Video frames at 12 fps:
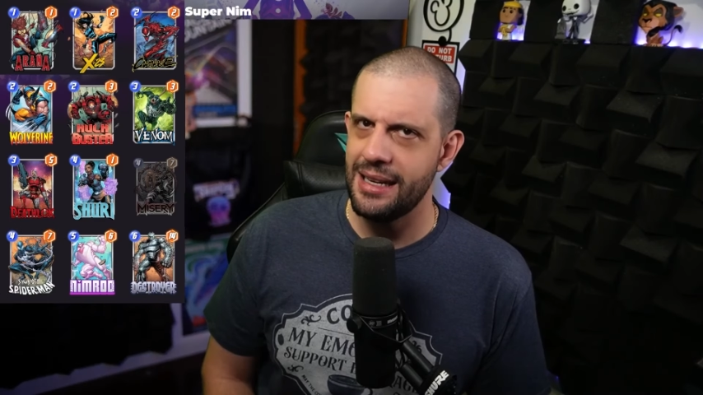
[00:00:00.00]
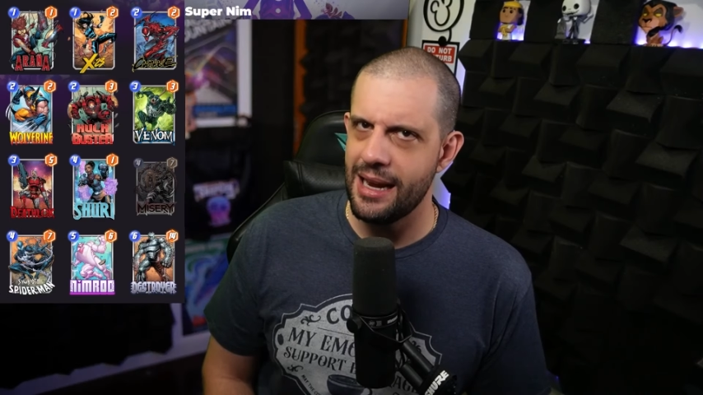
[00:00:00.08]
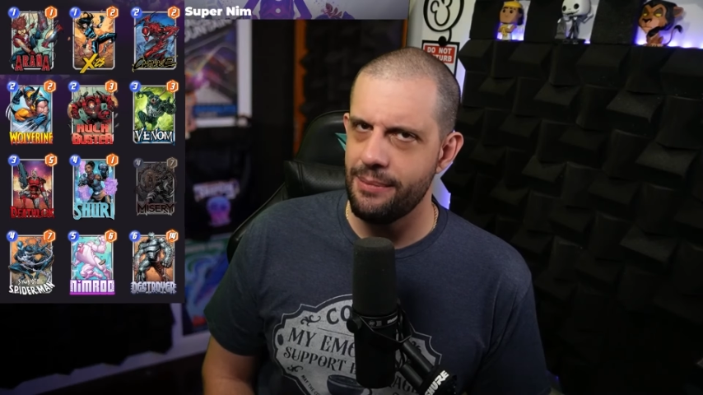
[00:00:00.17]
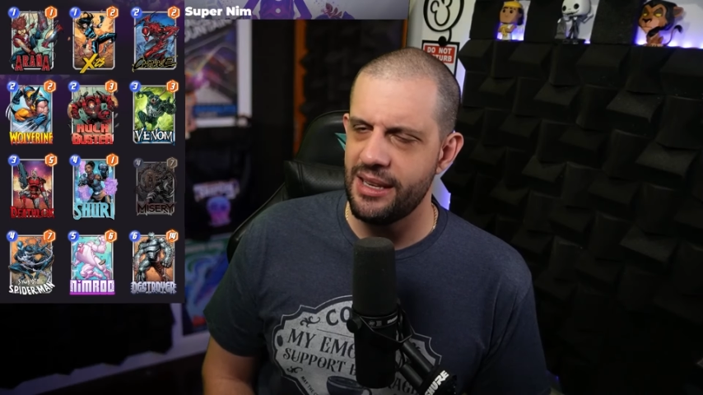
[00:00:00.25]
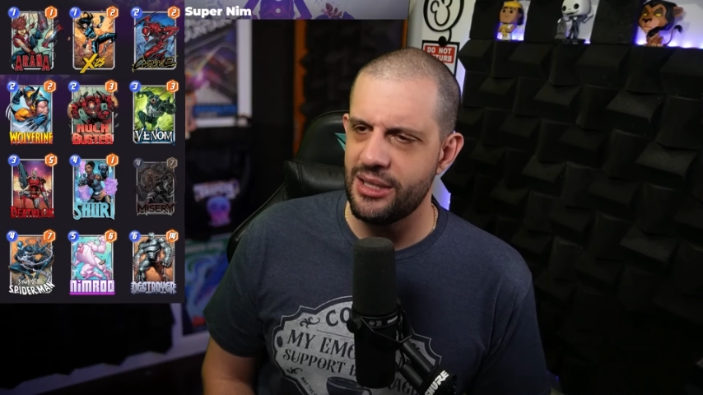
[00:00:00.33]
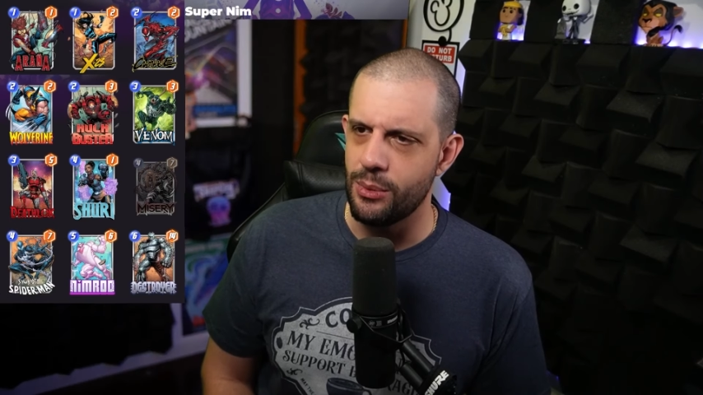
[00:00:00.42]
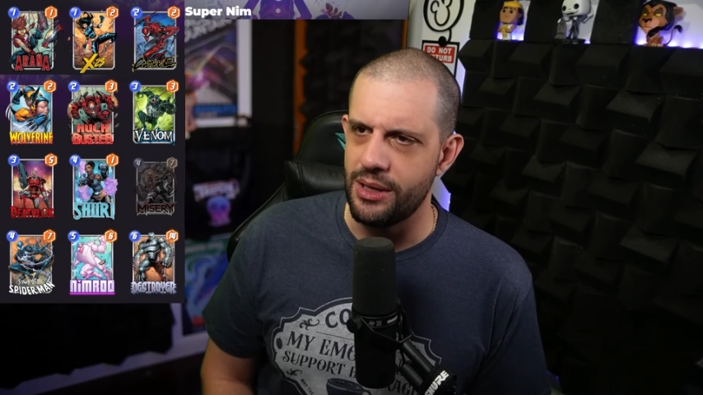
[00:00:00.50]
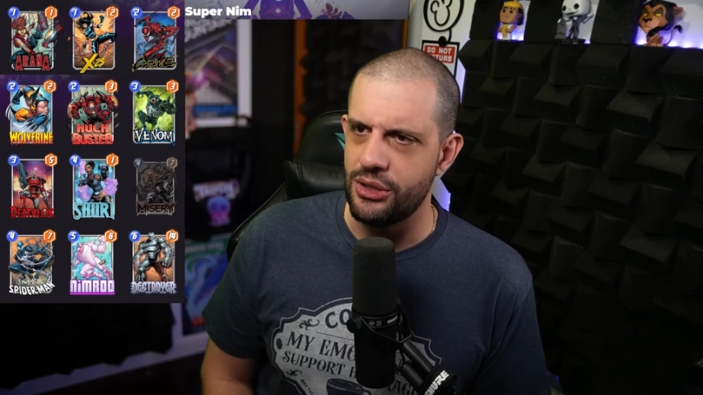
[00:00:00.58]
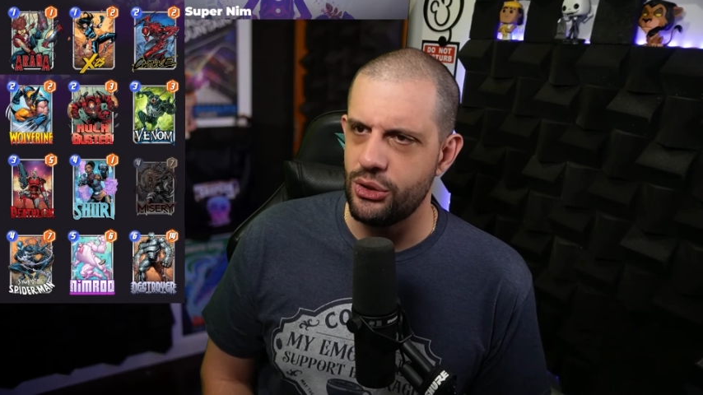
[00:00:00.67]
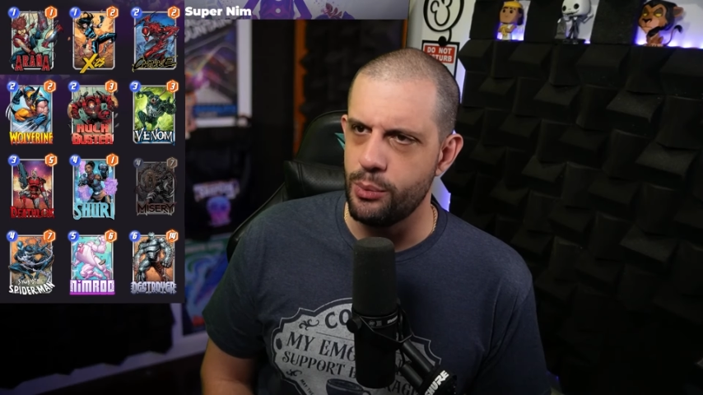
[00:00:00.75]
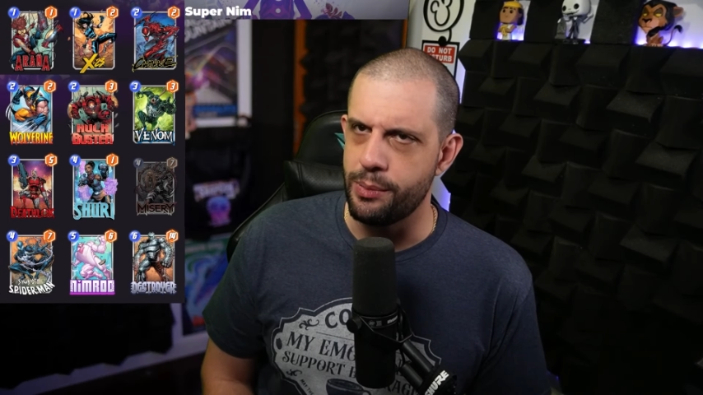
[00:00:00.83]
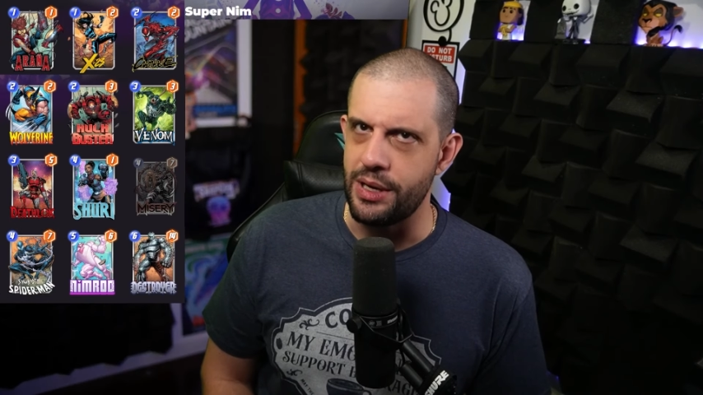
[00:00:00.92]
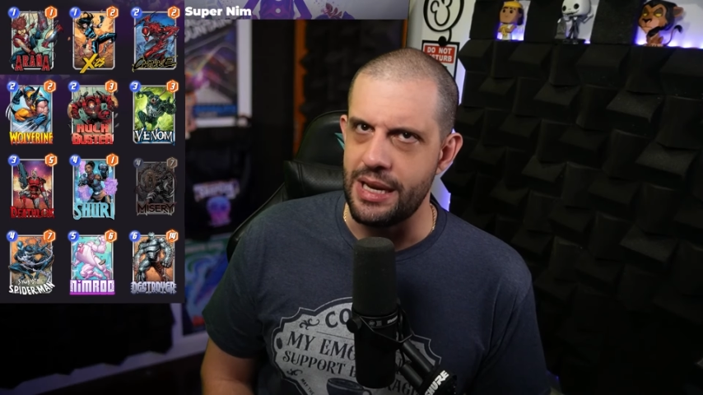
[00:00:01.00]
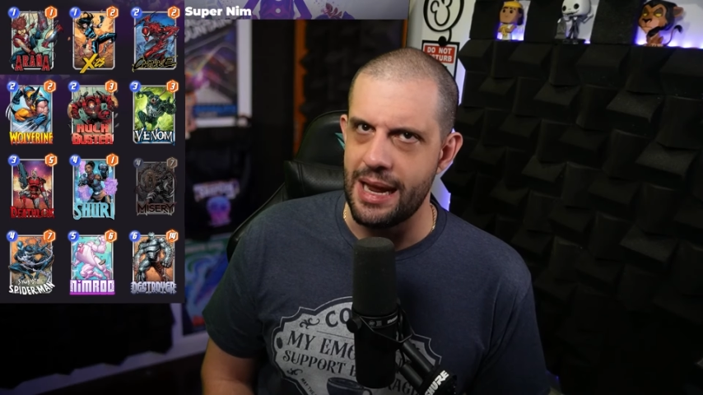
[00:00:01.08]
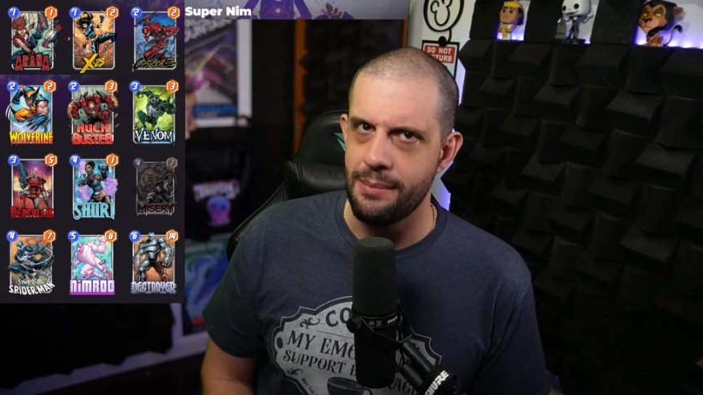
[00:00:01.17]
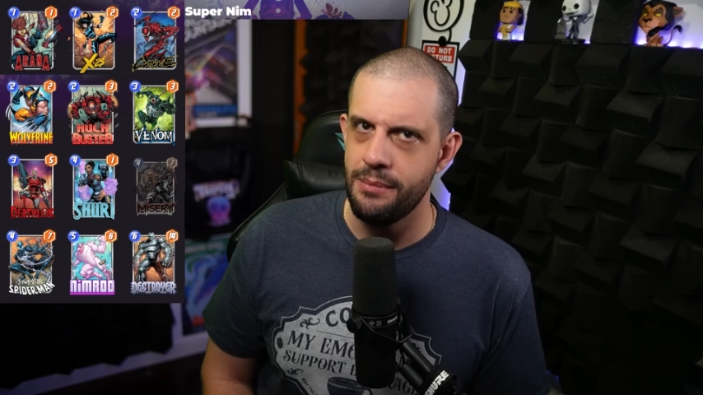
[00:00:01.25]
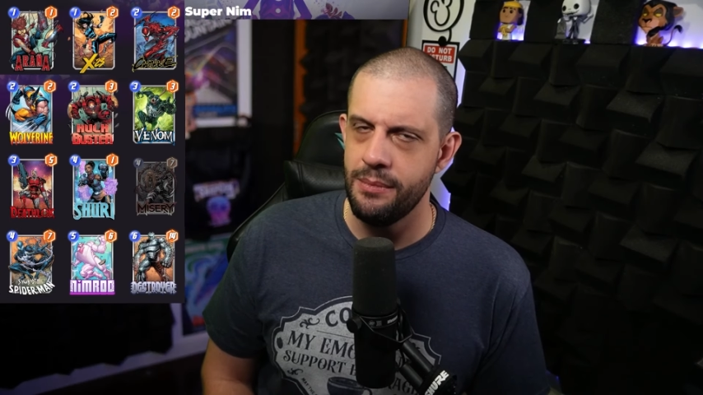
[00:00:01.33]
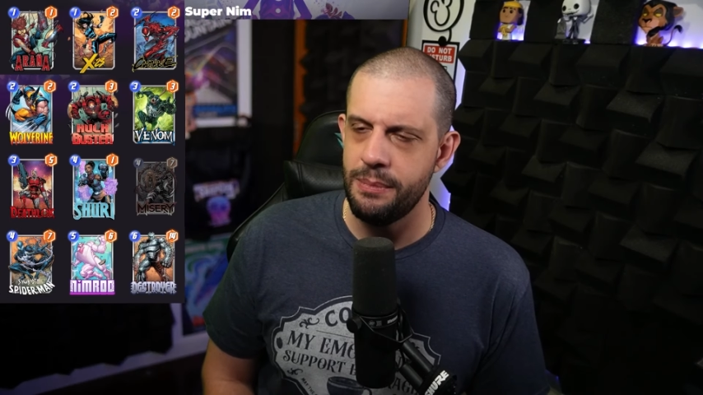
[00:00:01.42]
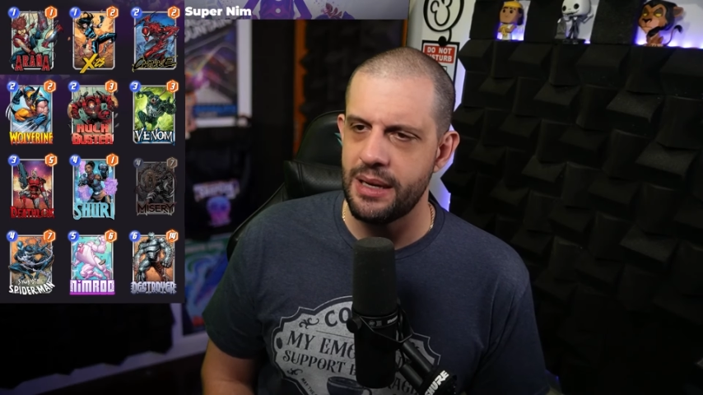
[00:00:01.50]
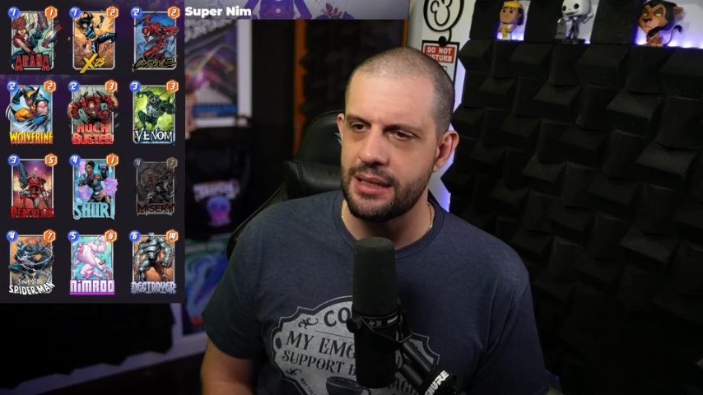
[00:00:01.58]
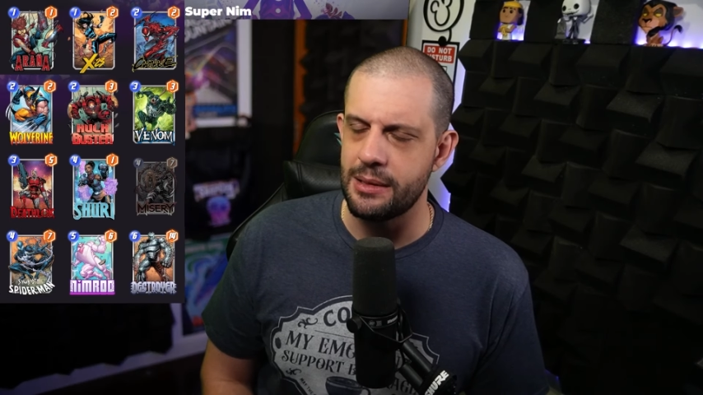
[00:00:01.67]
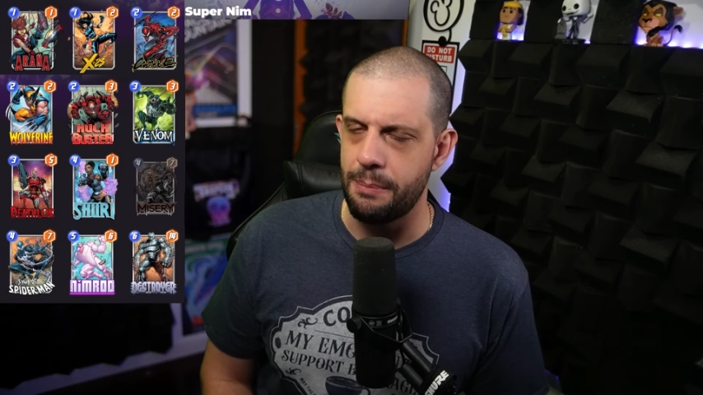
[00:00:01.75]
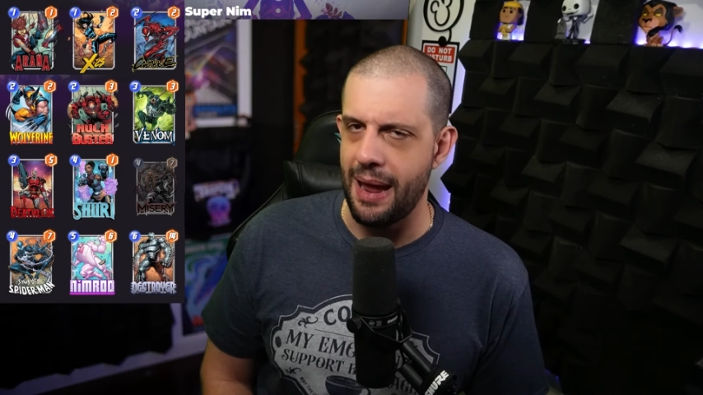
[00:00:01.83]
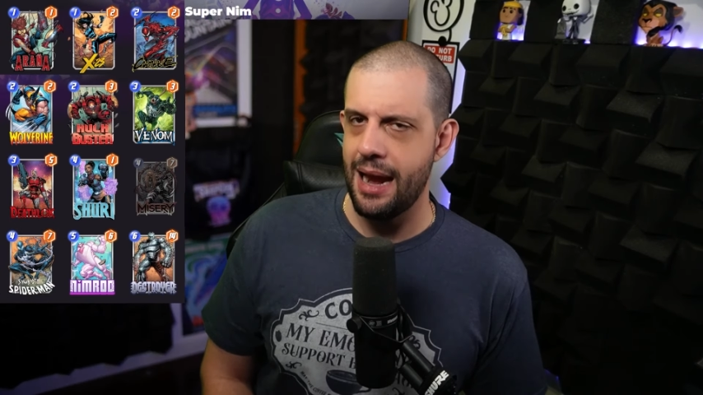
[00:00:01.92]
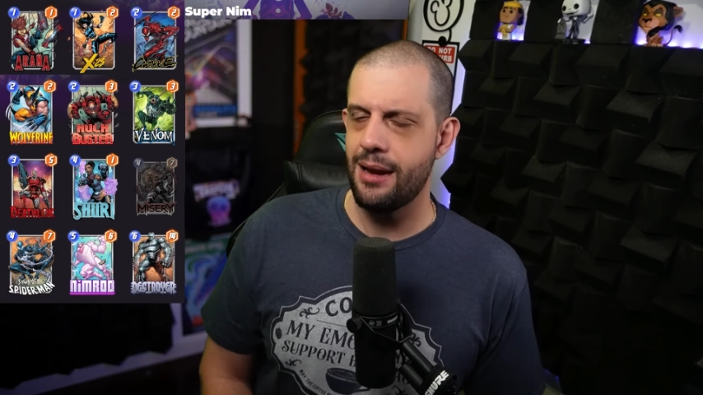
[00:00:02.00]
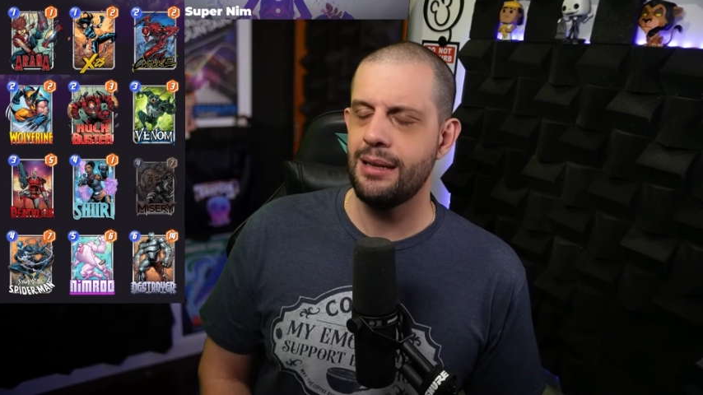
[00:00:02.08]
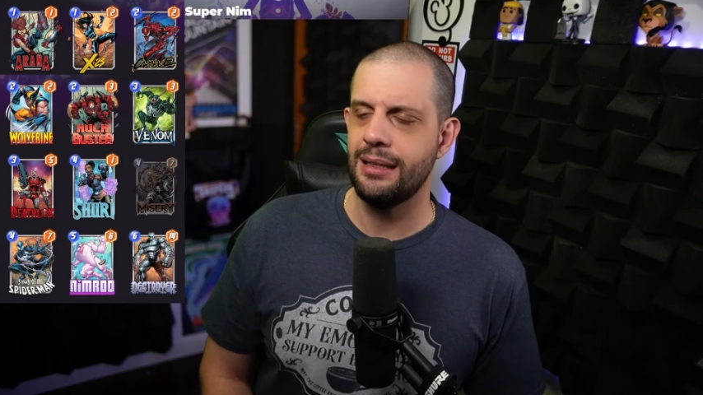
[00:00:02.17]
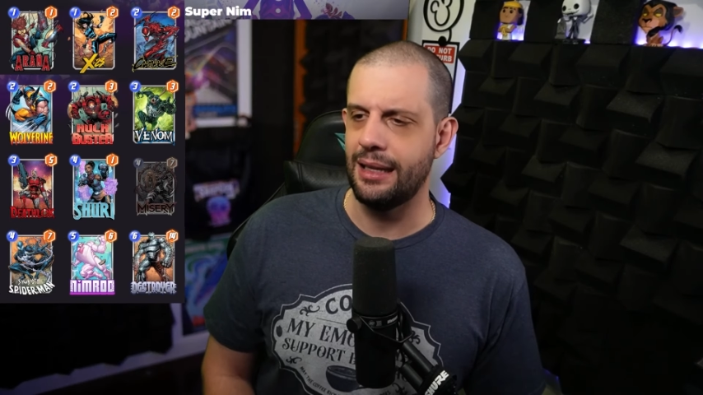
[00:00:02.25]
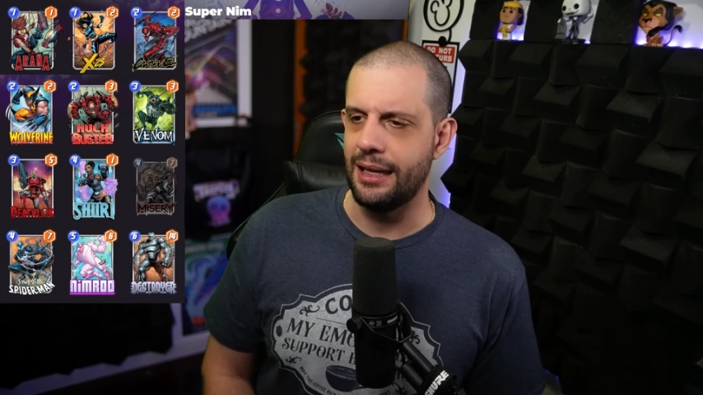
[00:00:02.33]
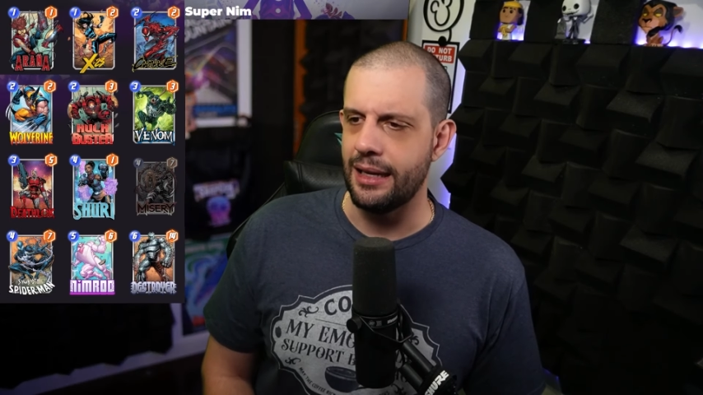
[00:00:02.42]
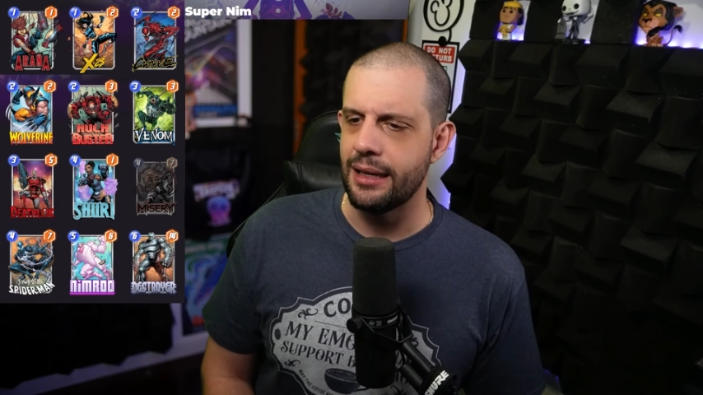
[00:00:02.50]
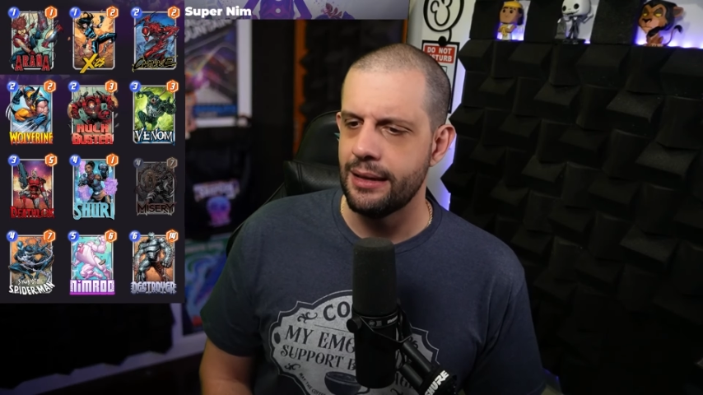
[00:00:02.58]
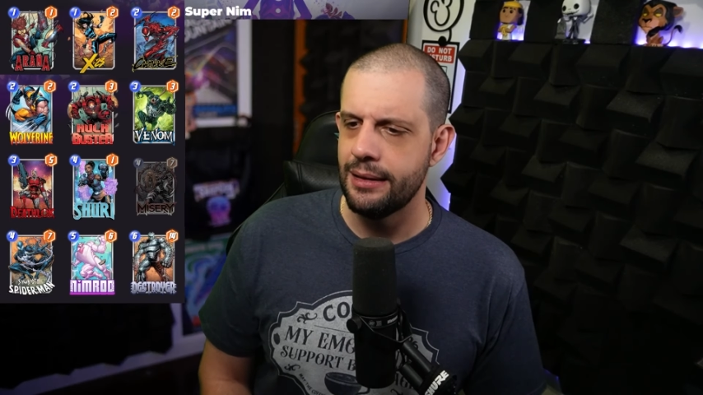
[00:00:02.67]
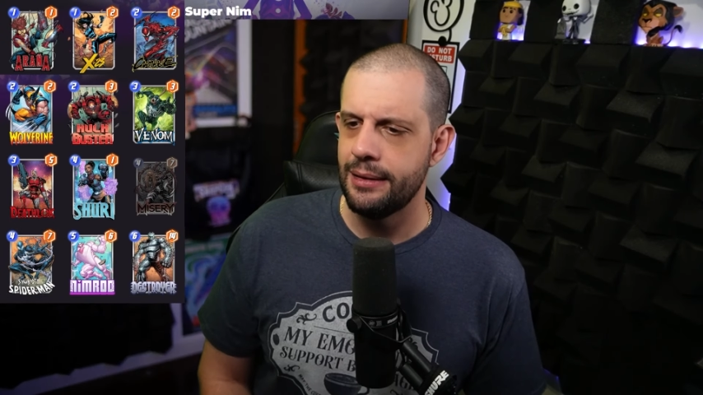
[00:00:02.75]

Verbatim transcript: to name this one Super Nim, because apparently